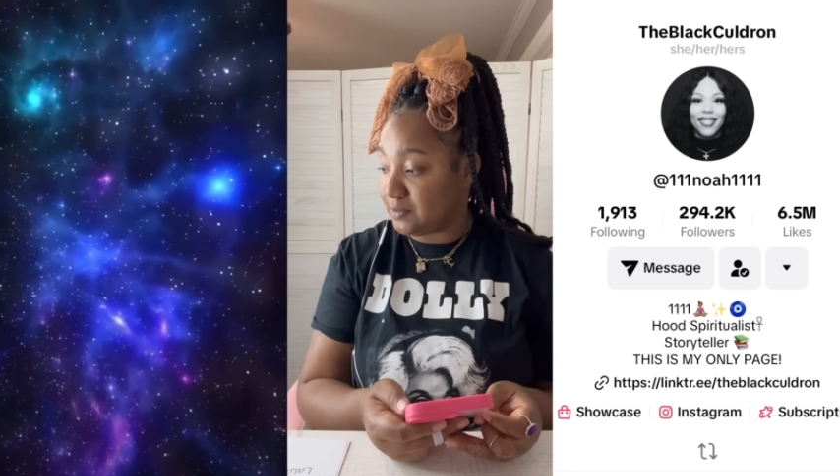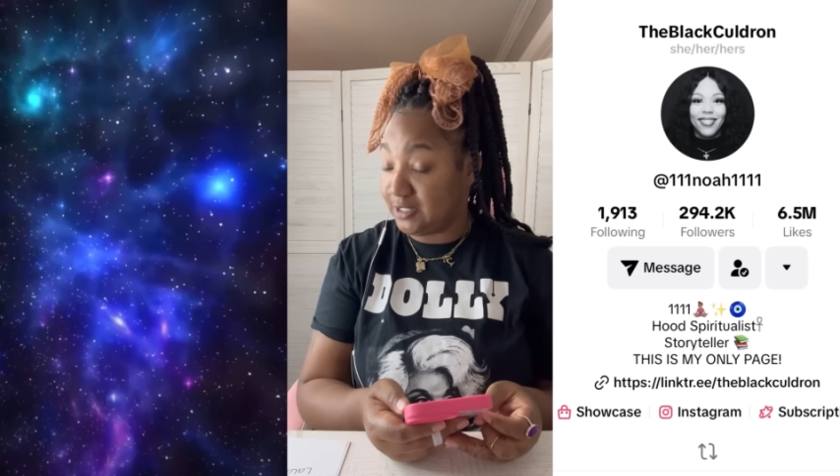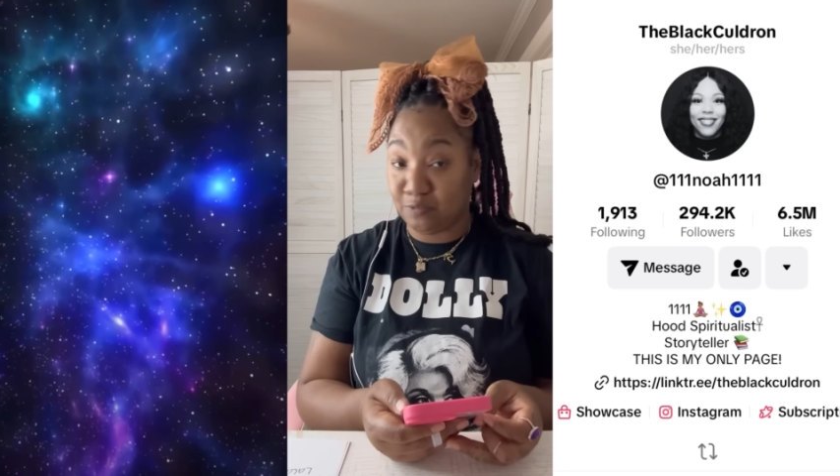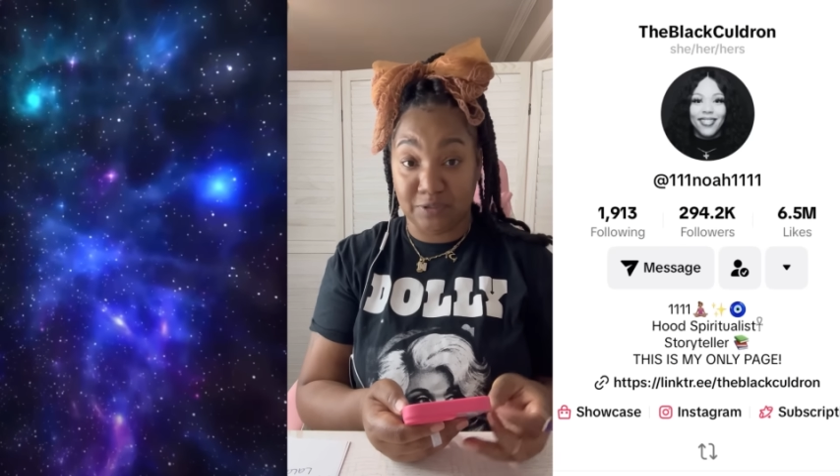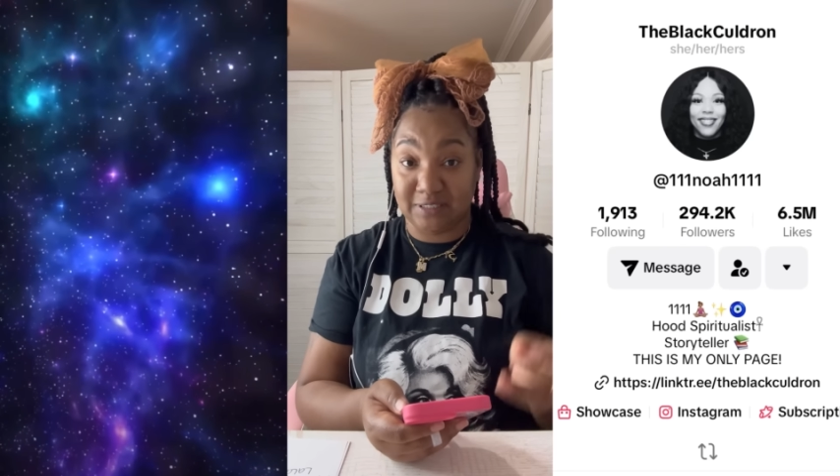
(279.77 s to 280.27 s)

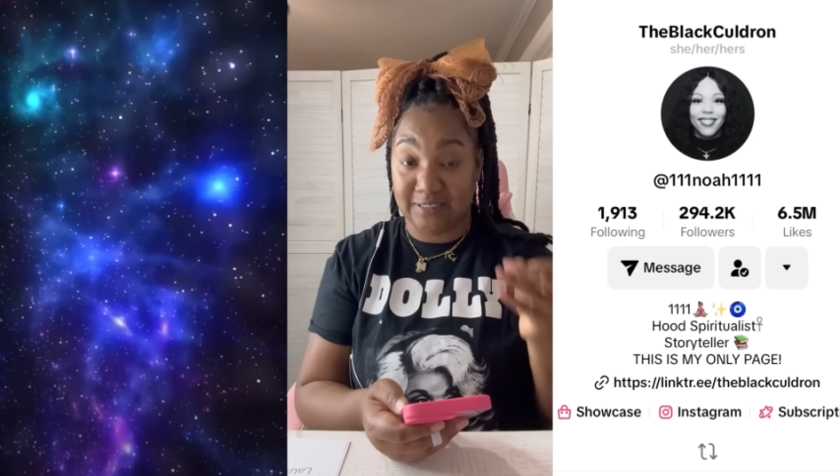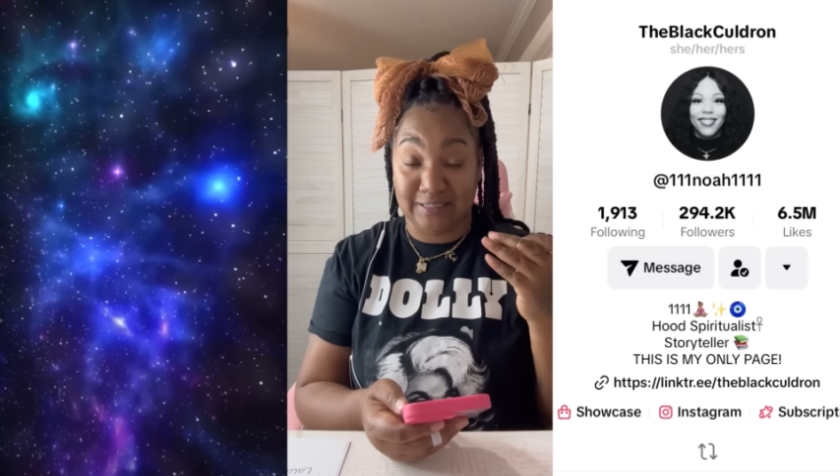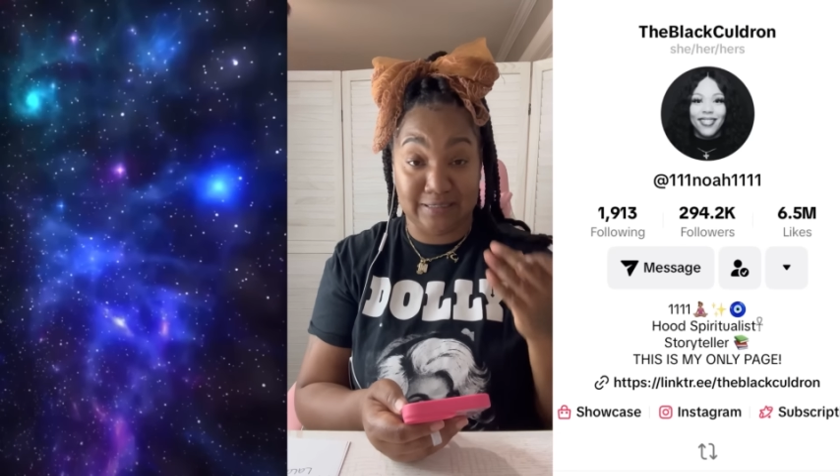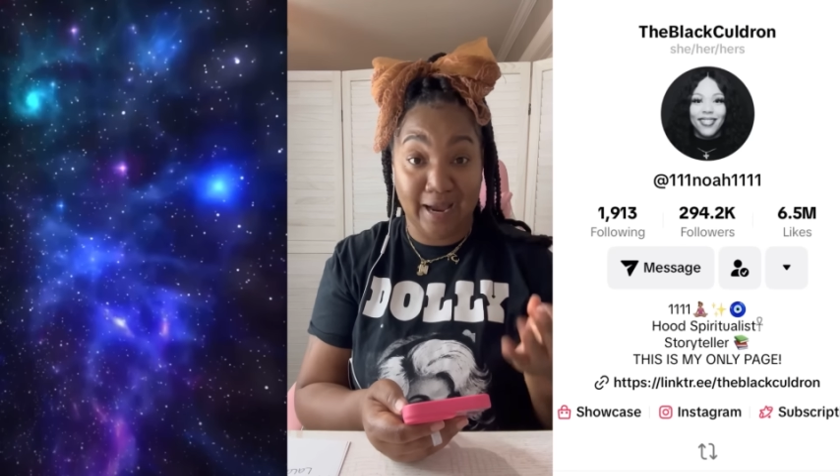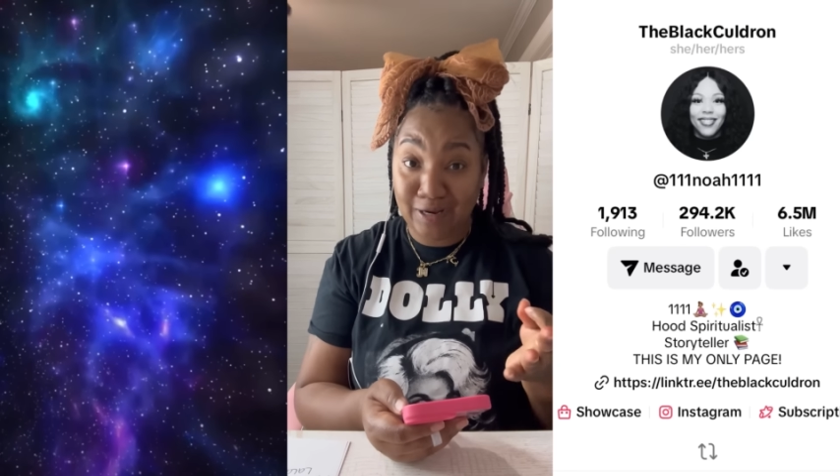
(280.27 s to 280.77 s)
this was a
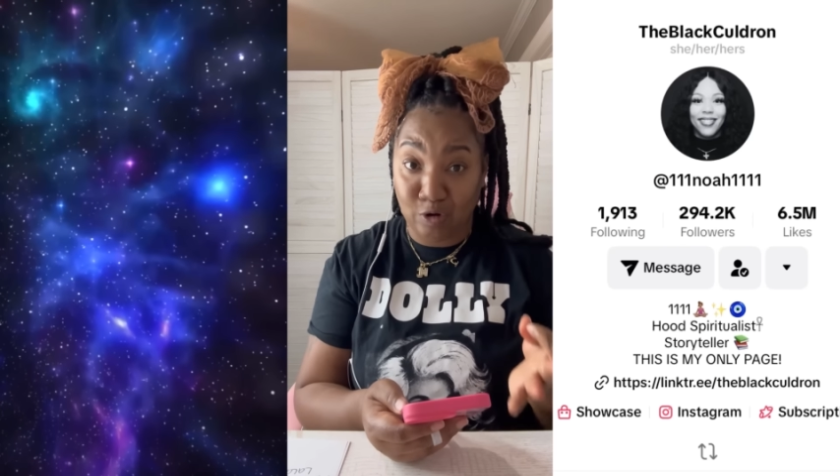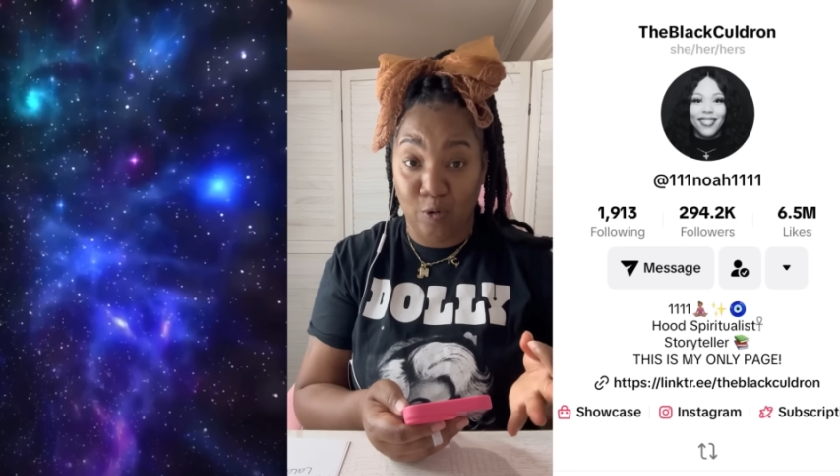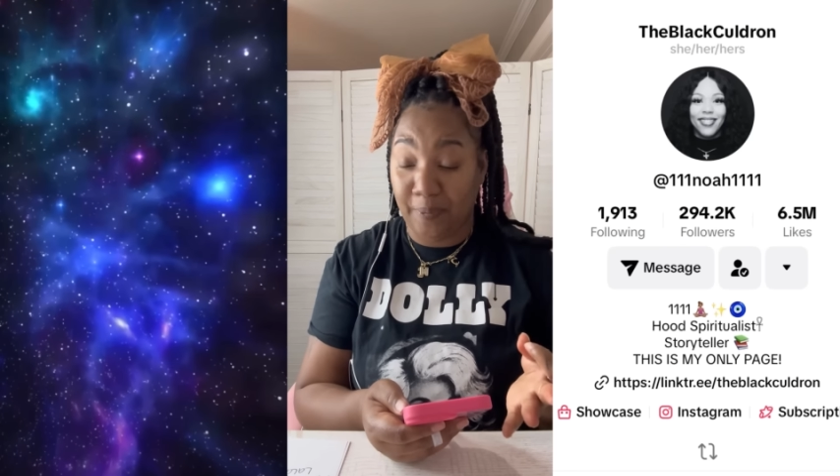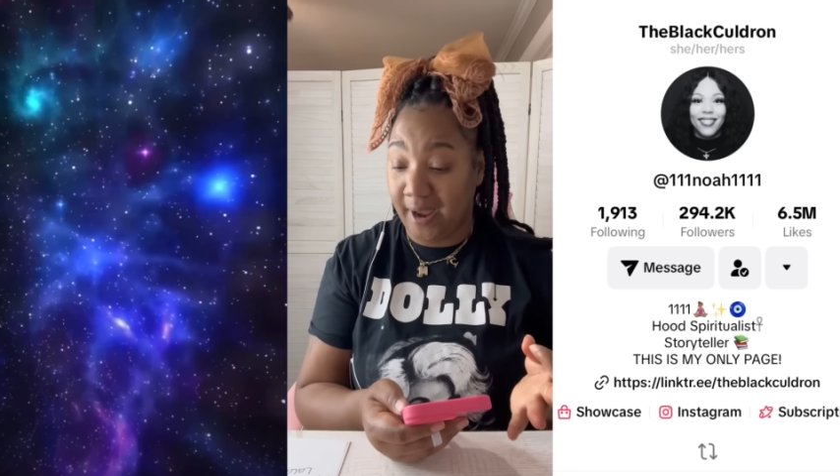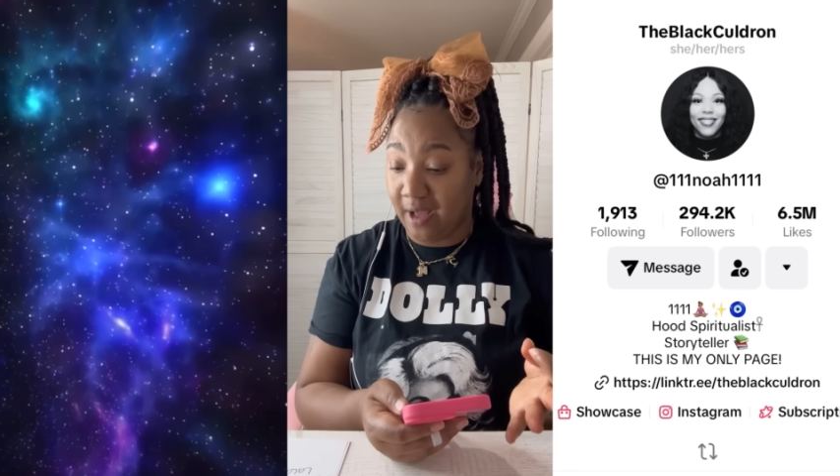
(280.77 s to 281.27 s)

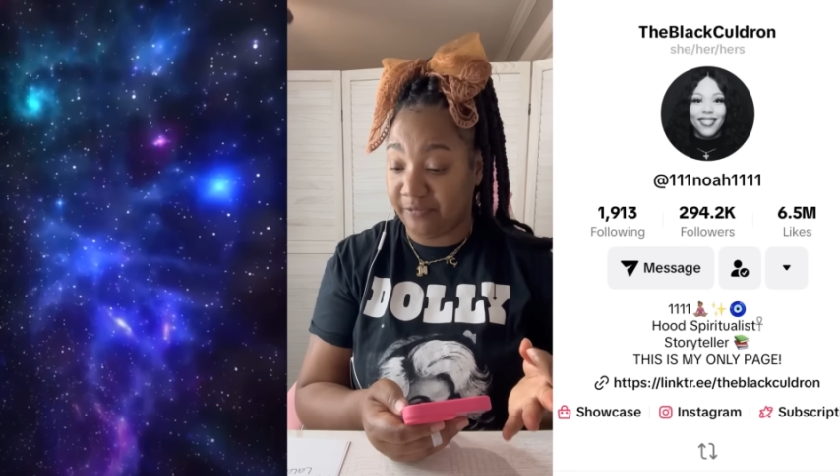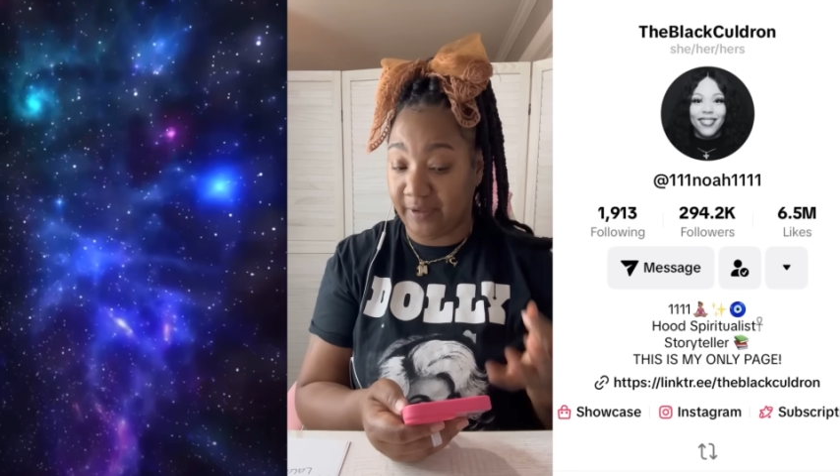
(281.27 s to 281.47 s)
psychopath.